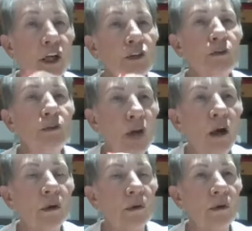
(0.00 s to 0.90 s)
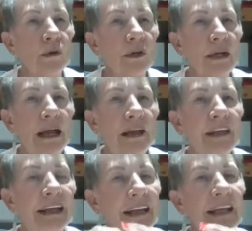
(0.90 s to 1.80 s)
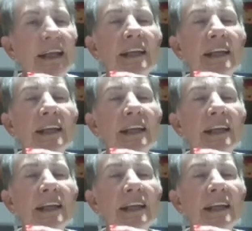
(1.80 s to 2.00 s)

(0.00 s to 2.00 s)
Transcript: to know that he